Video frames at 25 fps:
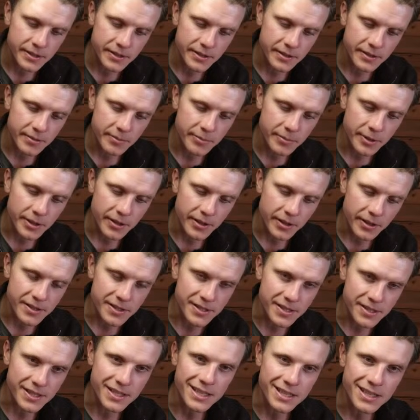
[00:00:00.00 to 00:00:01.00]
but on
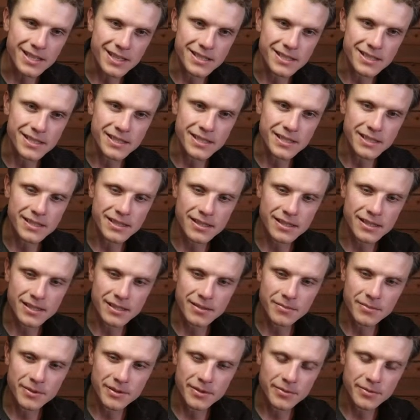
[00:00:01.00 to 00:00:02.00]
skis this time.
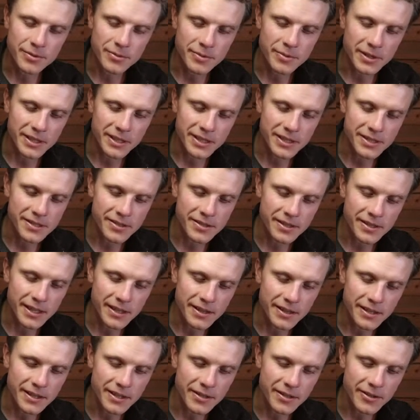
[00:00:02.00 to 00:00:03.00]
It would be nice to get
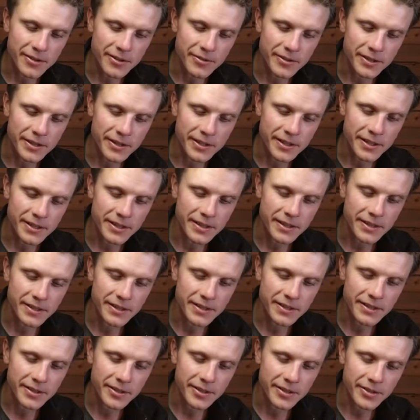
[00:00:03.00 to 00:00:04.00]
there
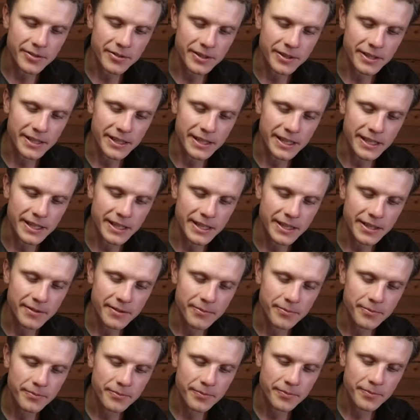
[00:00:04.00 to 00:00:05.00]
over the lake.
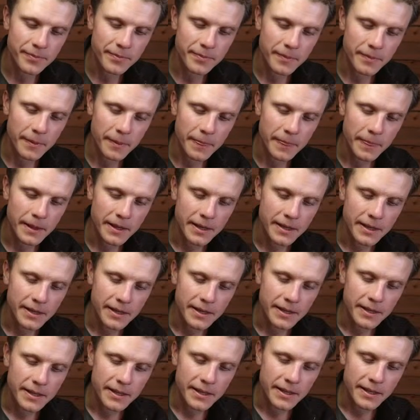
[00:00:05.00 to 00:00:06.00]

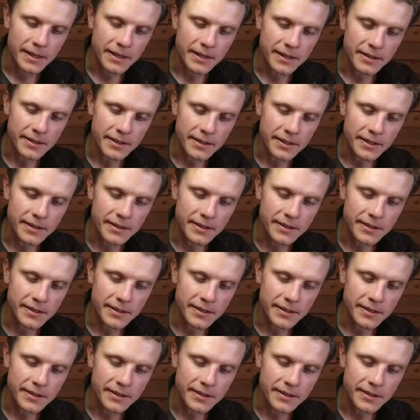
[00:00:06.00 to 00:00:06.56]
I think